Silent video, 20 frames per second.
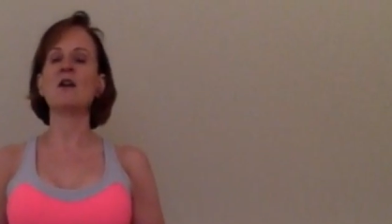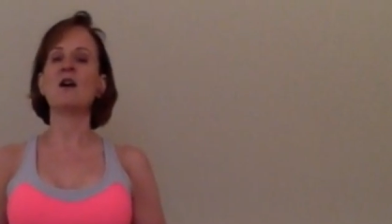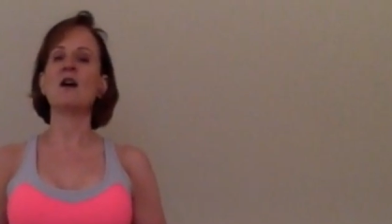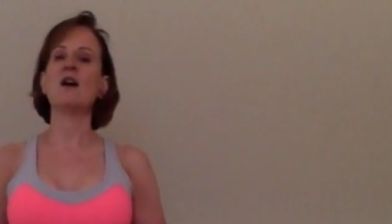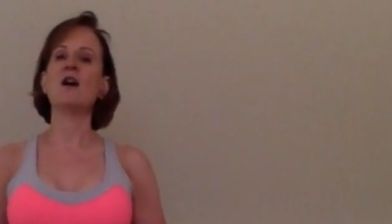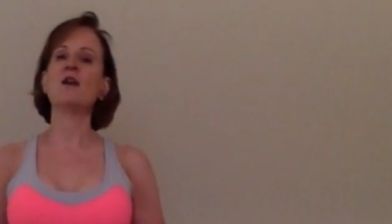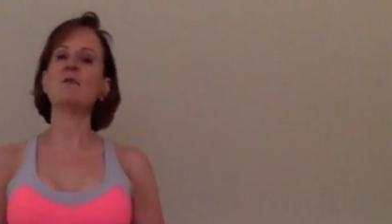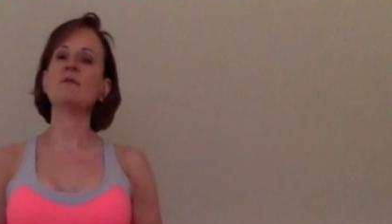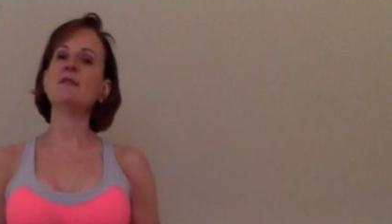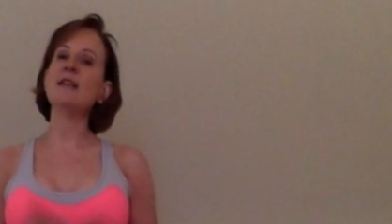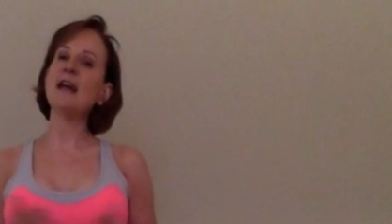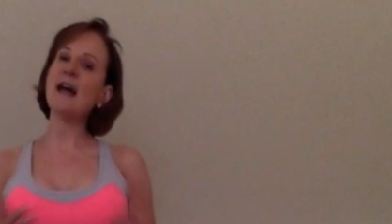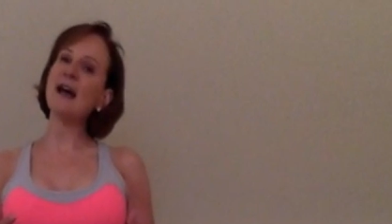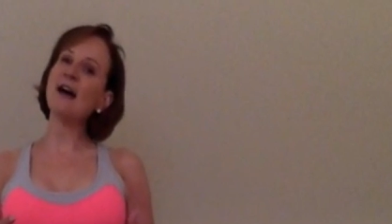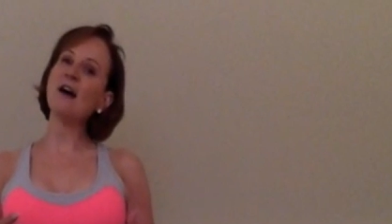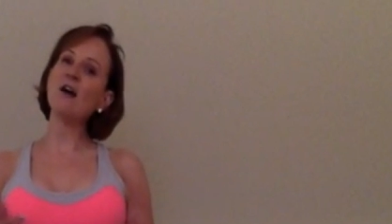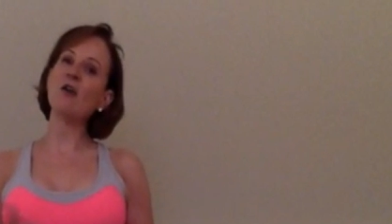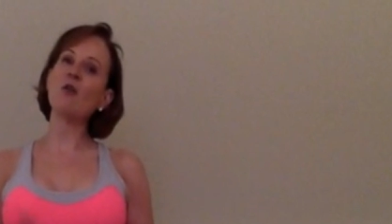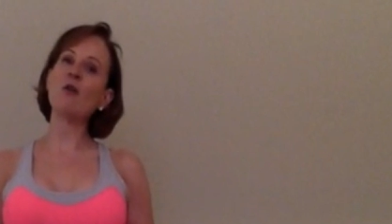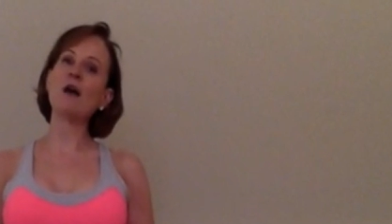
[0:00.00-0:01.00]
Um,
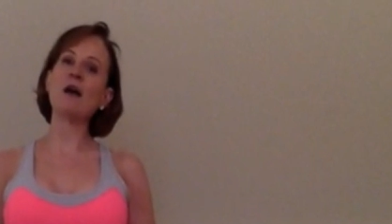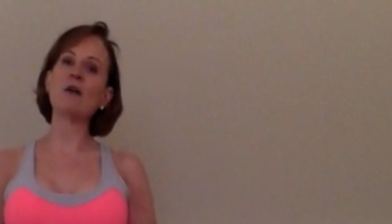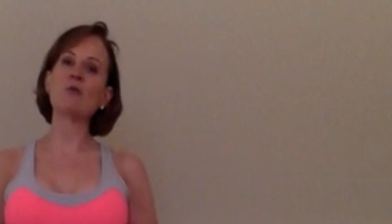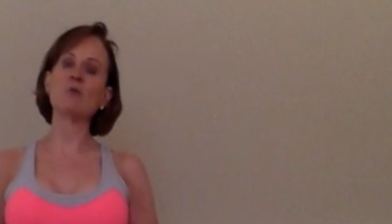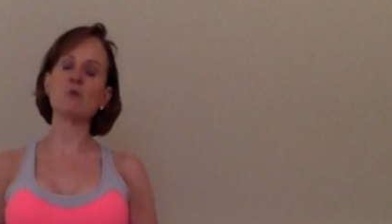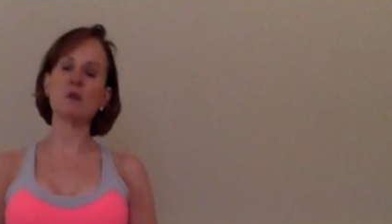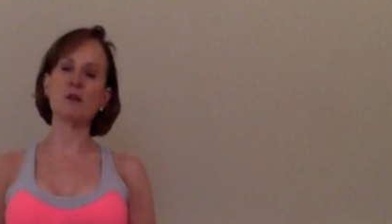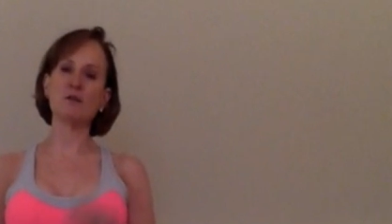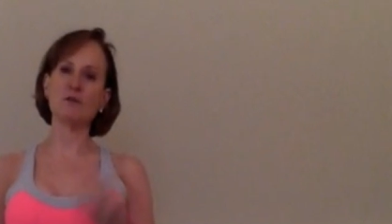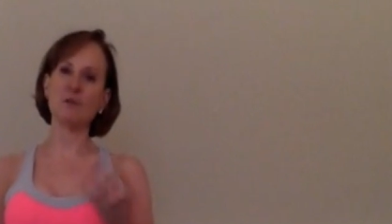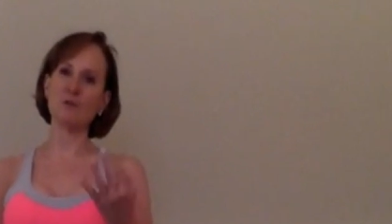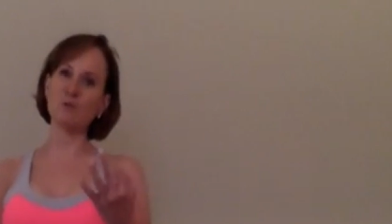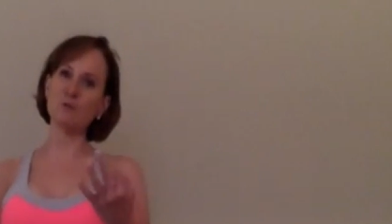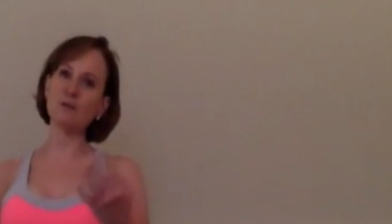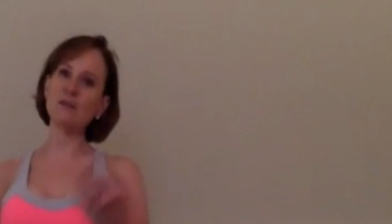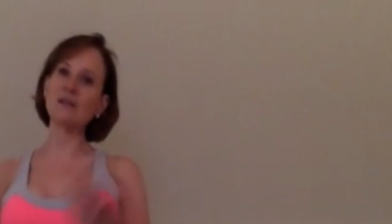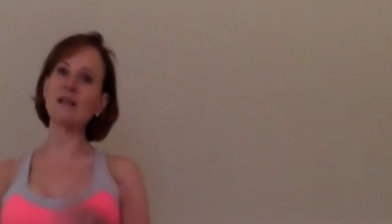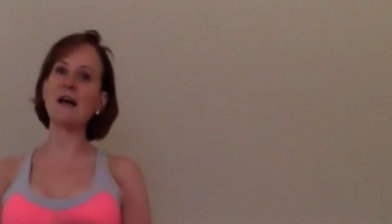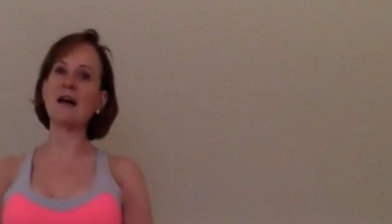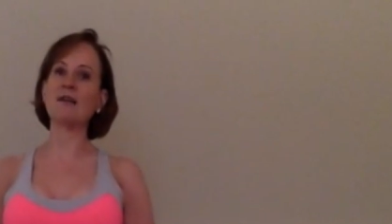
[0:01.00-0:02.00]
now I run
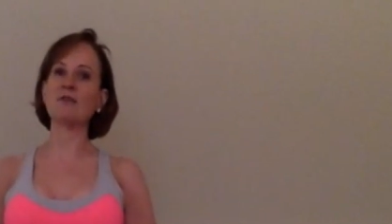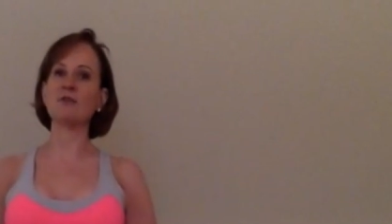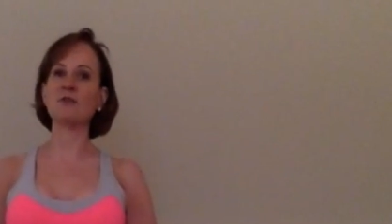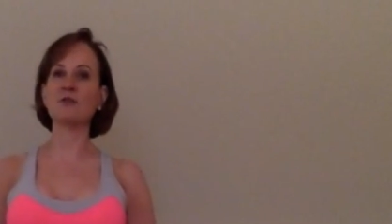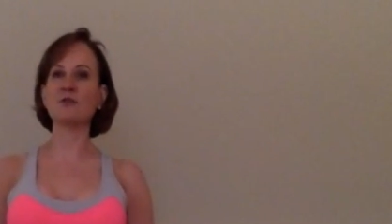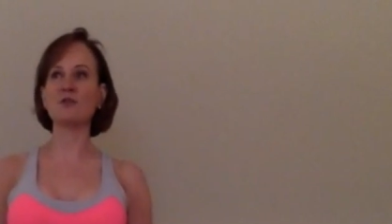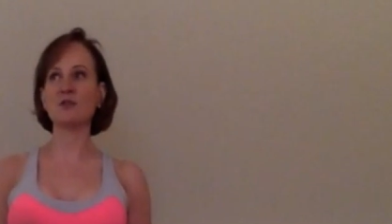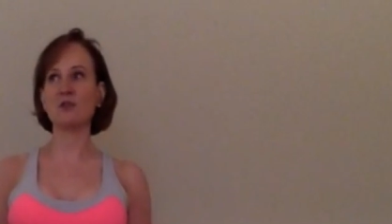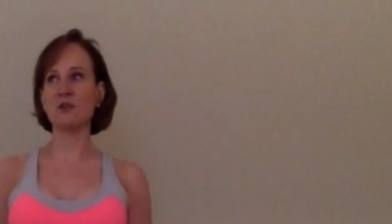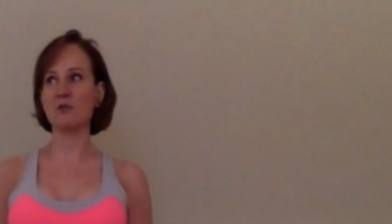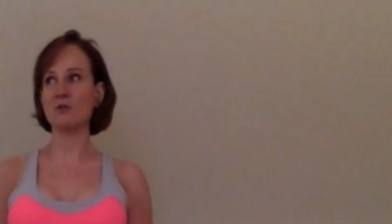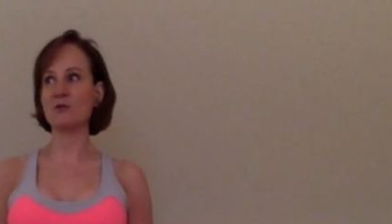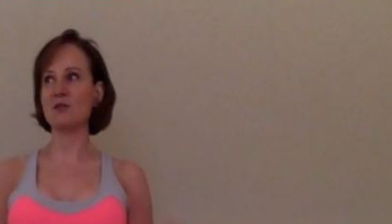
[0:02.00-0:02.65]
three ladders, you know,